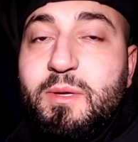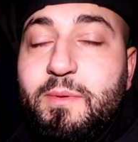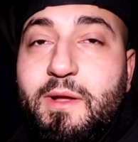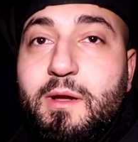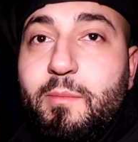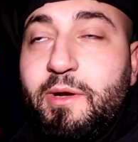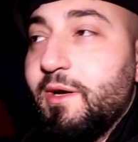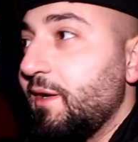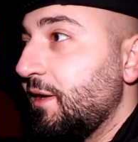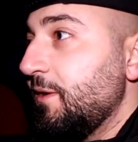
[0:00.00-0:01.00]
of people that come
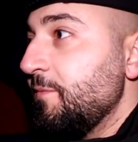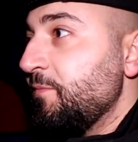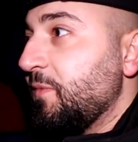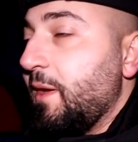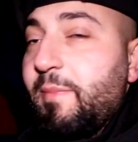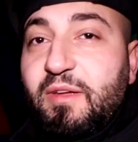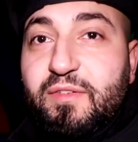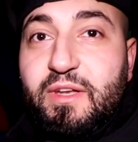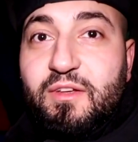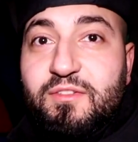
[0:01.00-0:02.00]
here and make
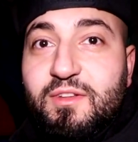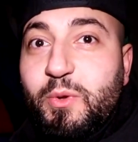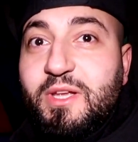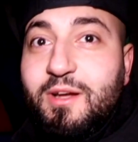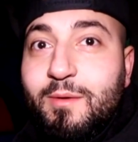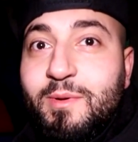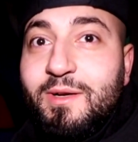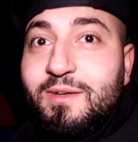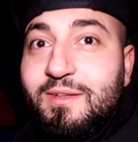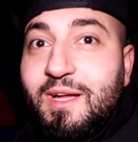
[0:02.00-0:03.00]
videos. We come
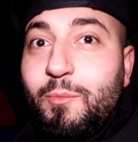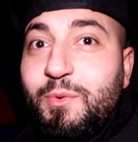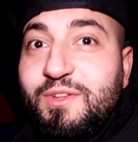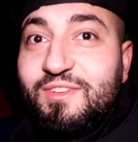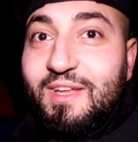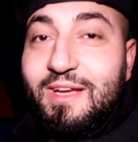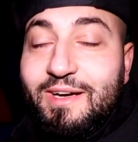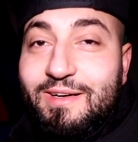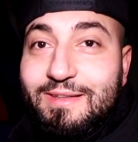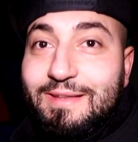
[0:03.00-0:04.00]
here and we stay
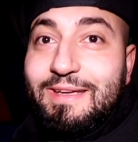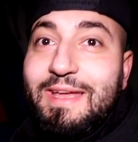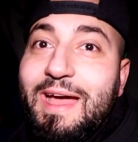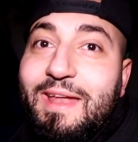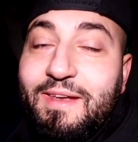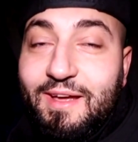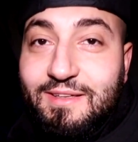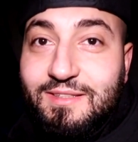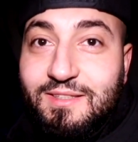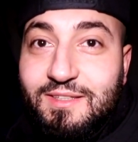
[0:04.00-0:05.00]
here late at
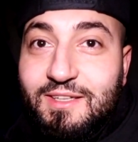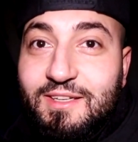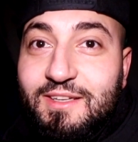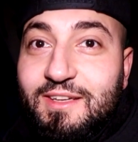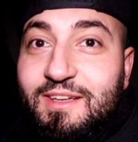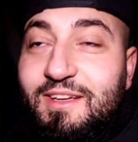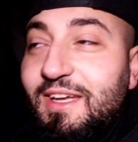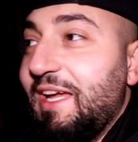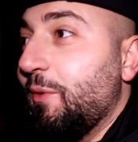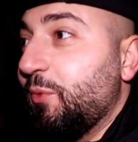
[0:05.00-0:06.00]
night.
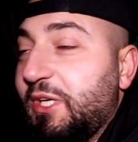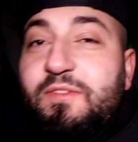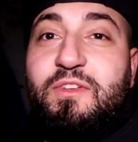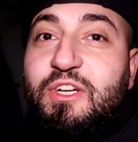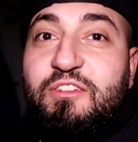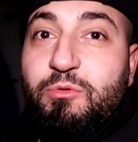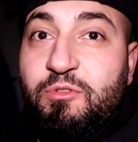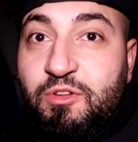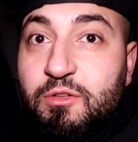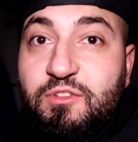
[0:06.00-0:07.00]
And we're giving you guys
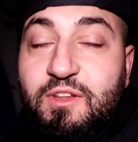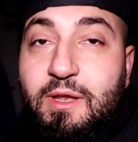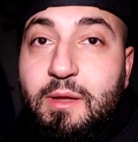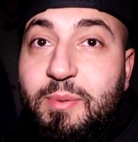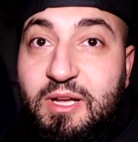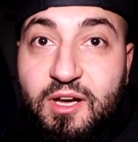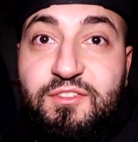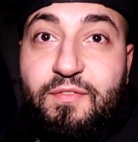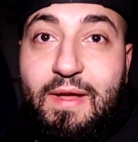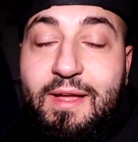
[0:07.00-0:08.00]
results today
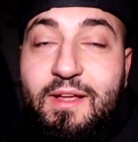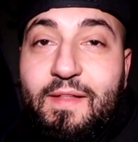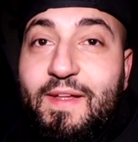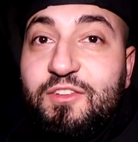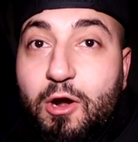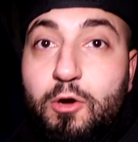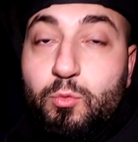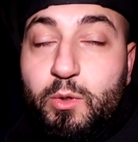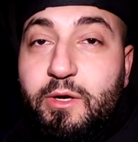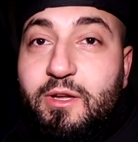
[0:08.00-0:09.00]
because of that. And that's hard
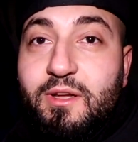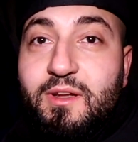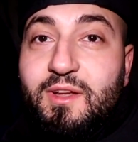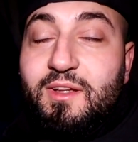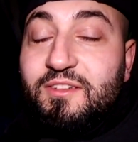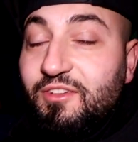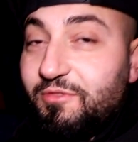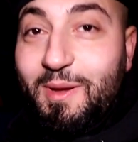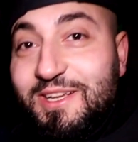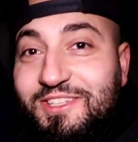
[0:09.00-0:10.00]
work. So
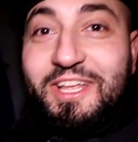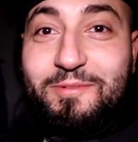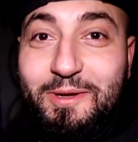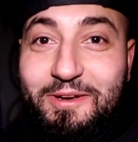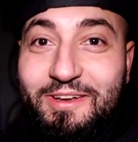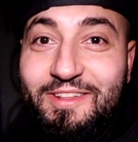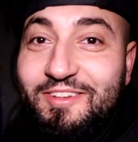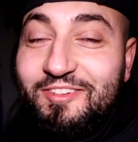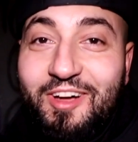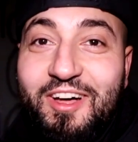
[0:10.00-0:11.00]
smash the like button. This is